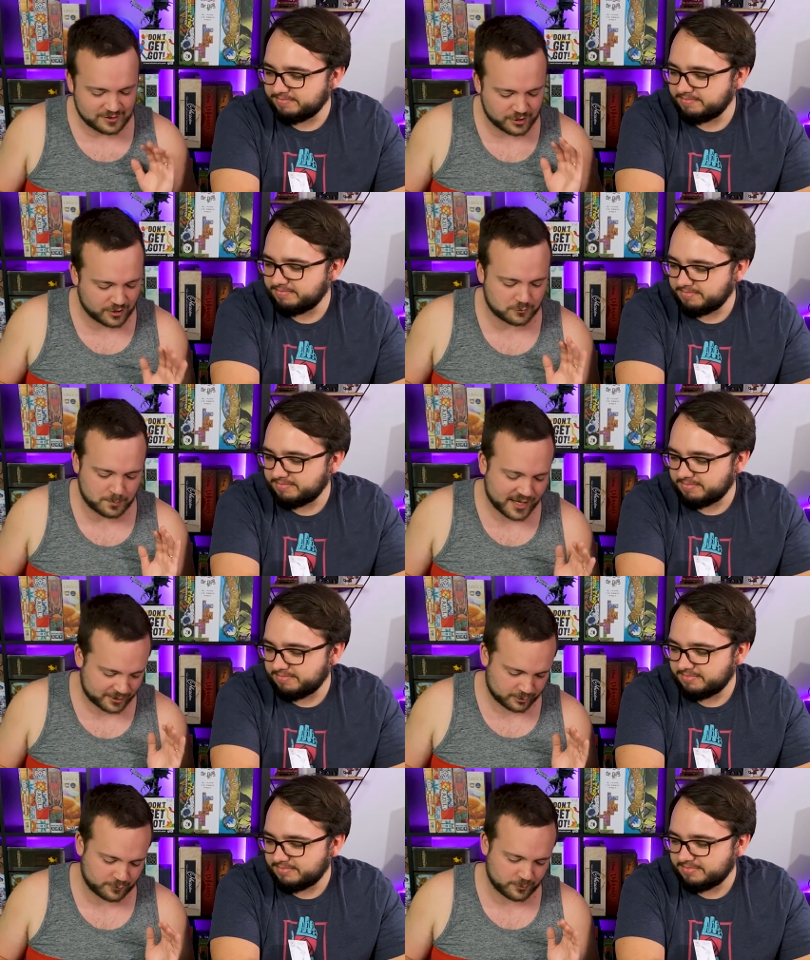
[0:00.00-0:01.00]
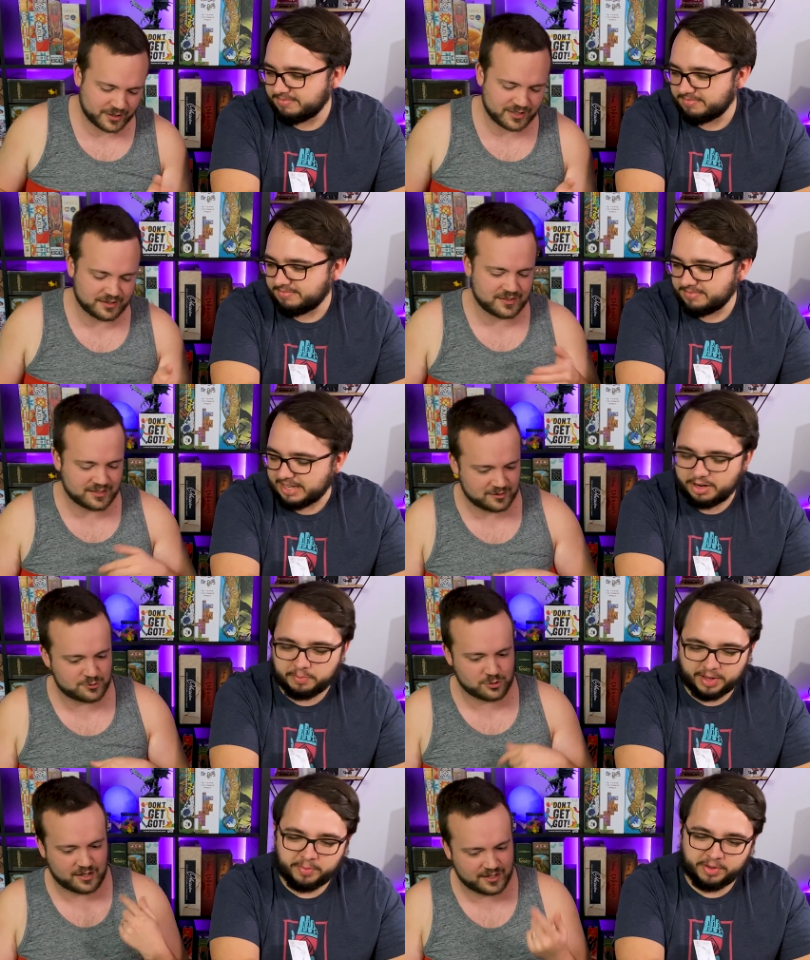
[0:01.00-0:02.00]
Speaker 1: does better for me than
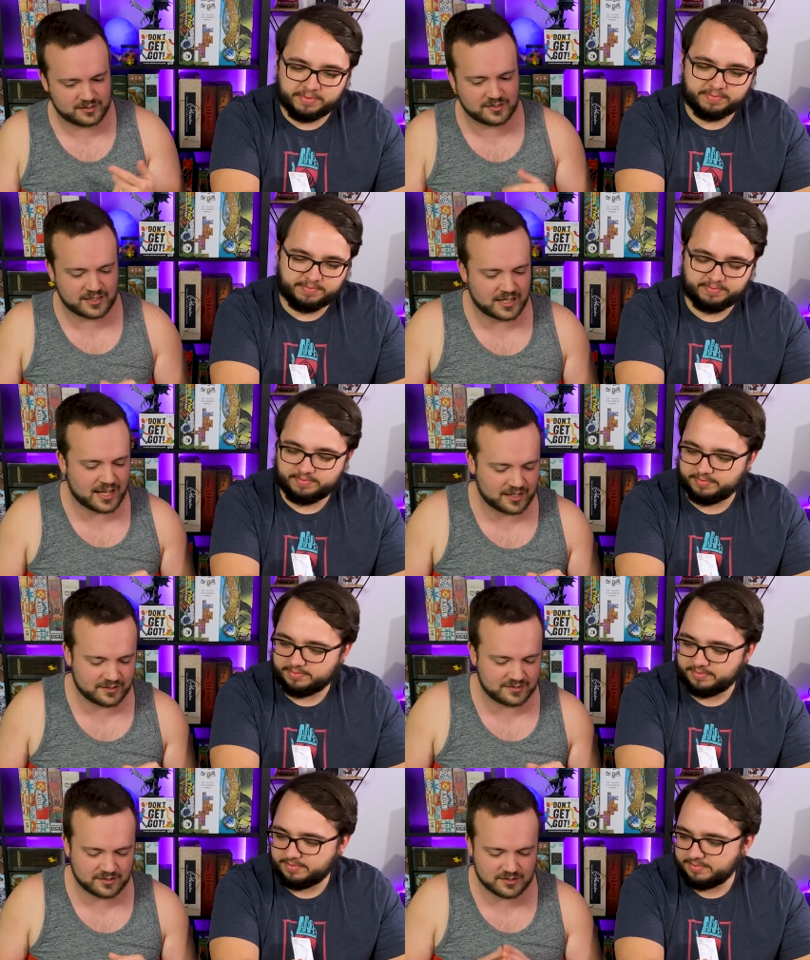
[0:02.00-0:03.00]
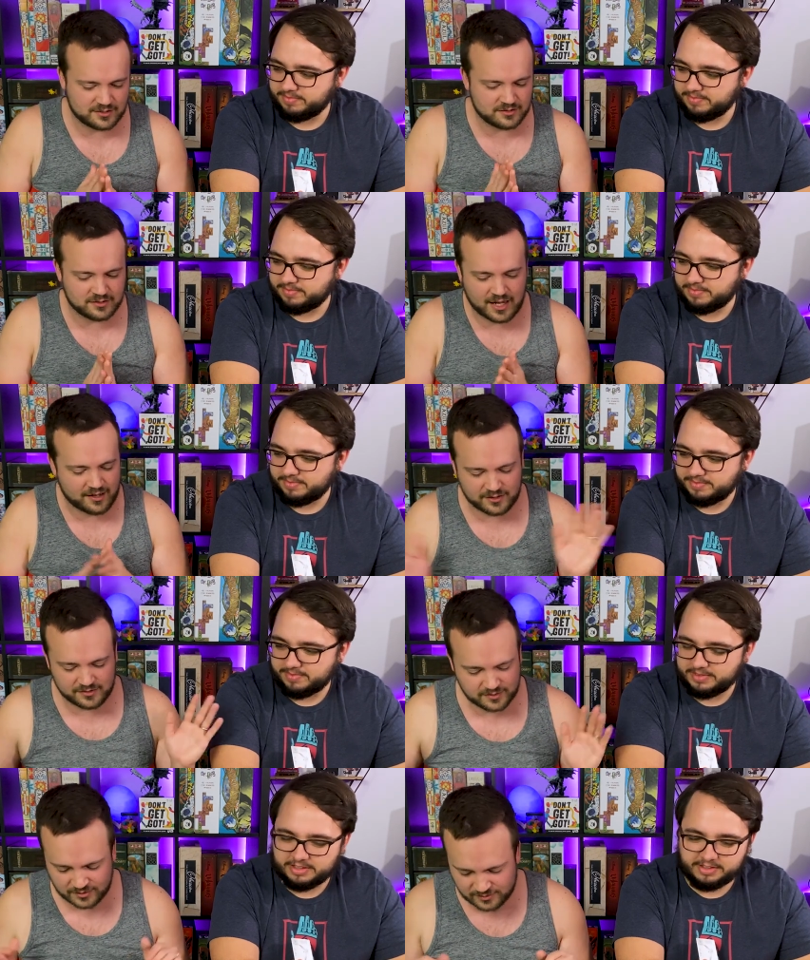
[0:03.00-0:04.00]
trying to get eggs, and then yeah,
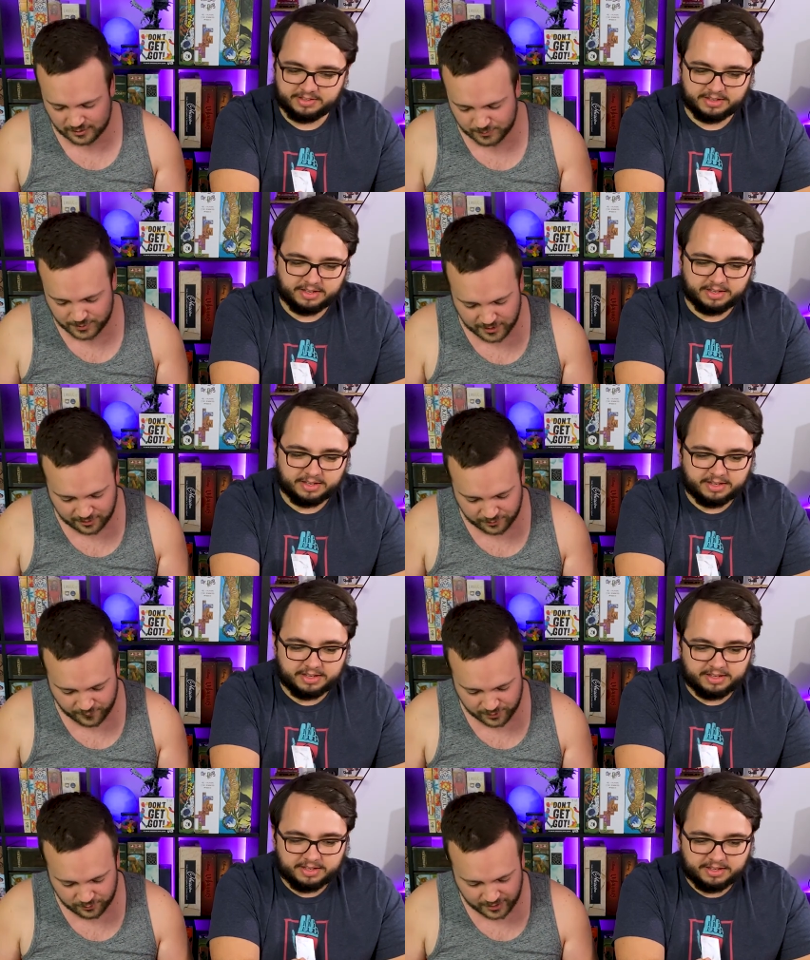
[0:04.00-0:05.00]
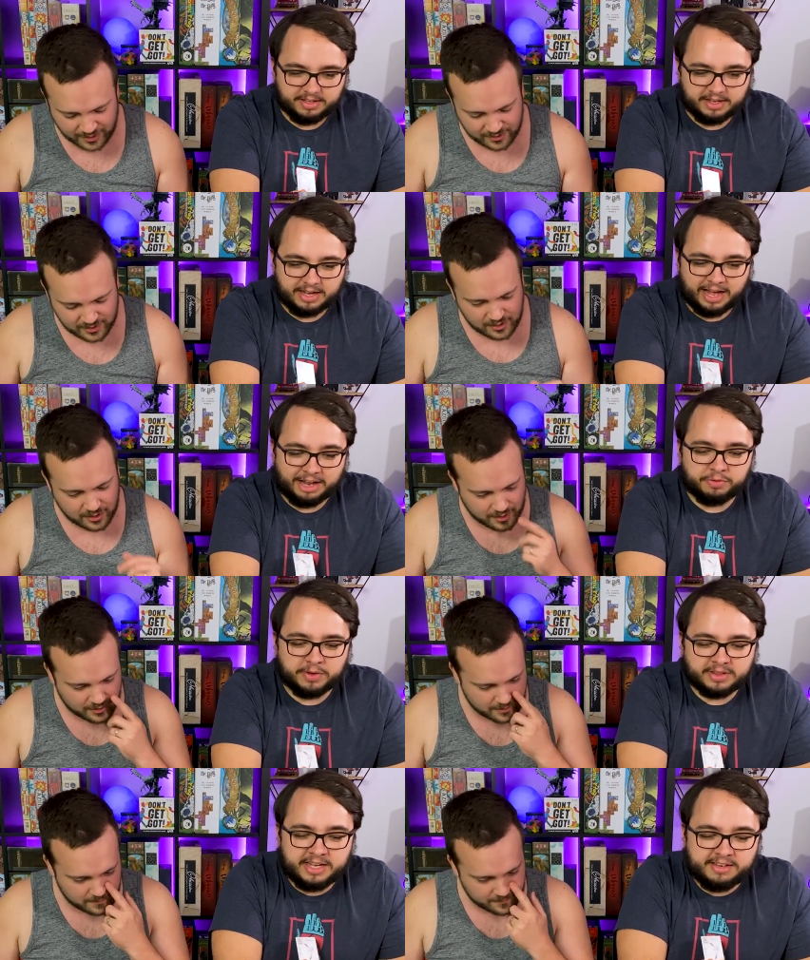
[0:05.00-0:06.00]
it's it's gonna be better if I do that. I just
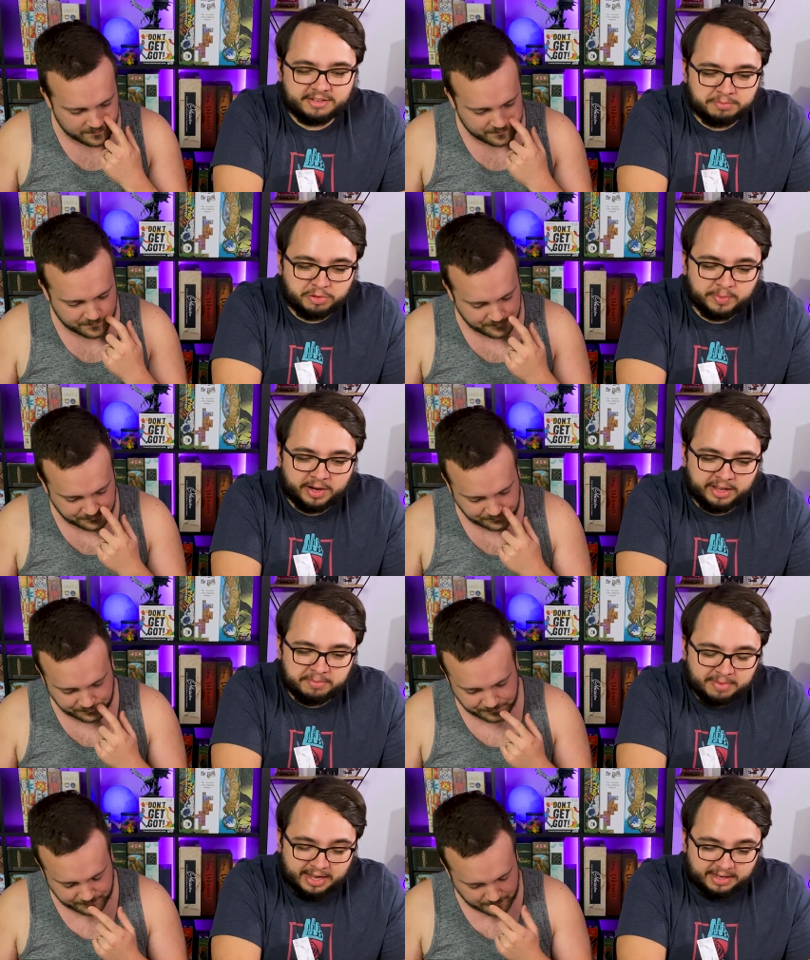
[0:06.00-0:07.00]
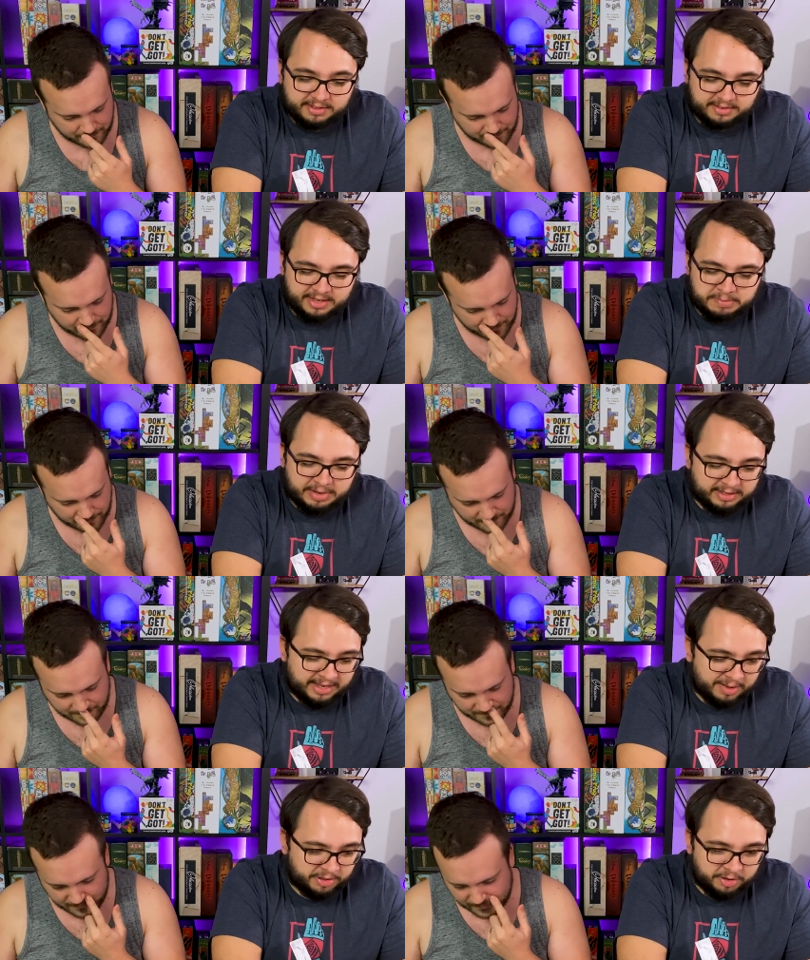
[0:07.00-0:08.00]
want um, the
Speaker 2: eastern bluebird in my in my
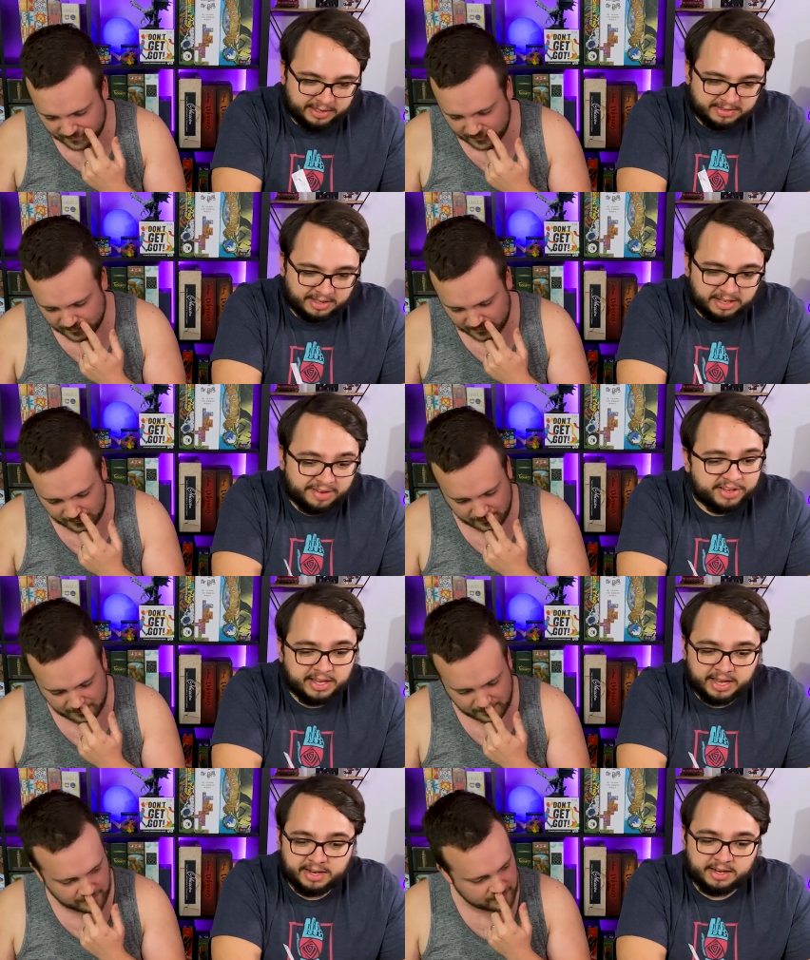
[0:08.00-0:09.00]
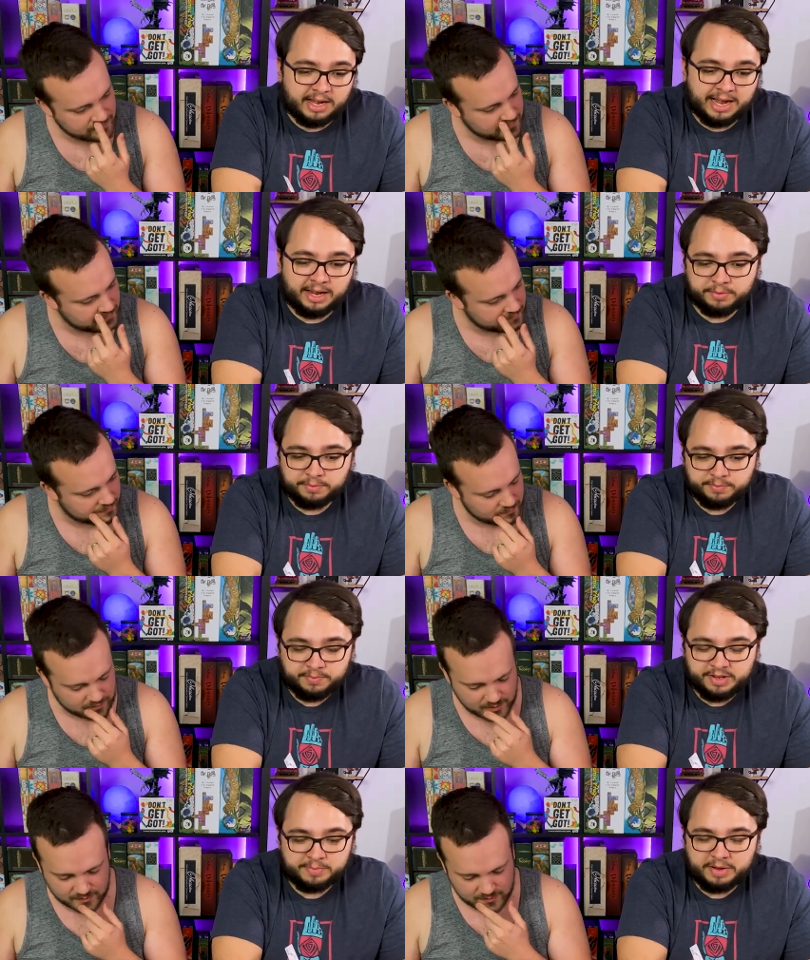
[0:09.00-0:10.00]
tableau because I love it, and I
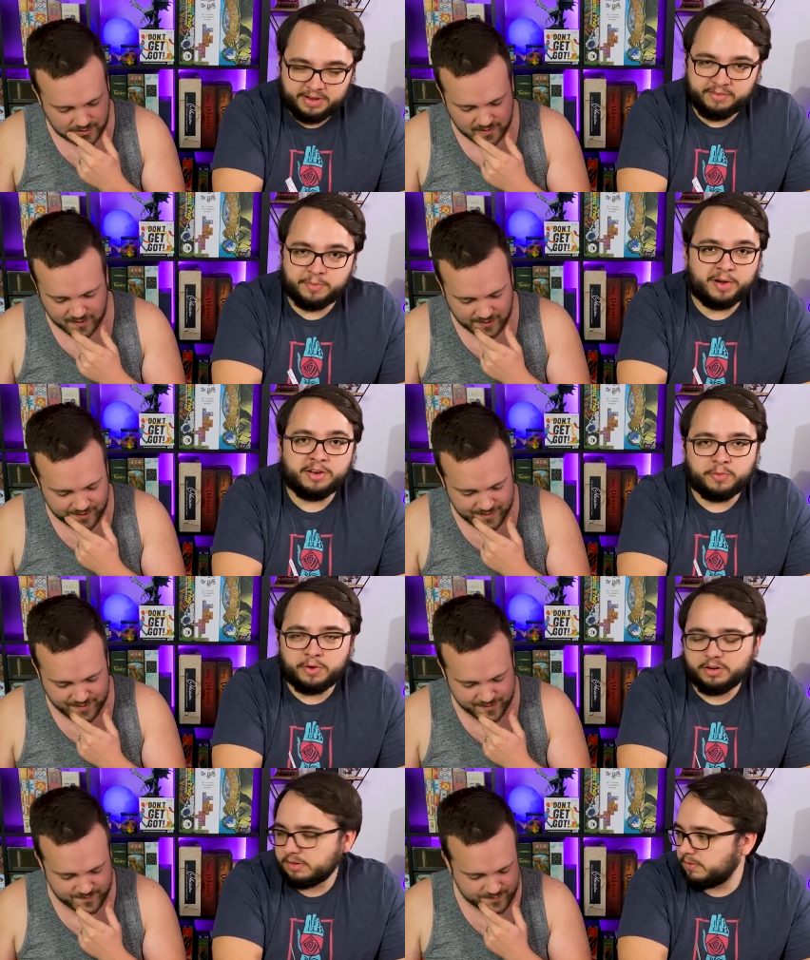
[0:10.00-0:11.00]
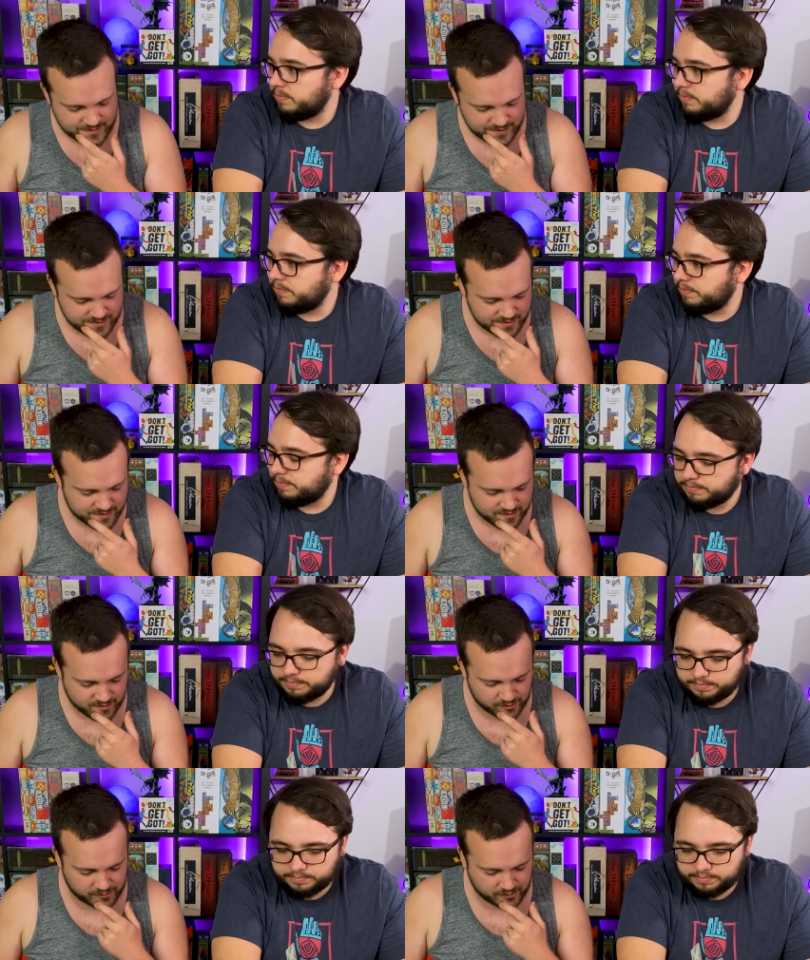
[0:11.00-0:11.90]
it's my favorite bird in the world. Um, all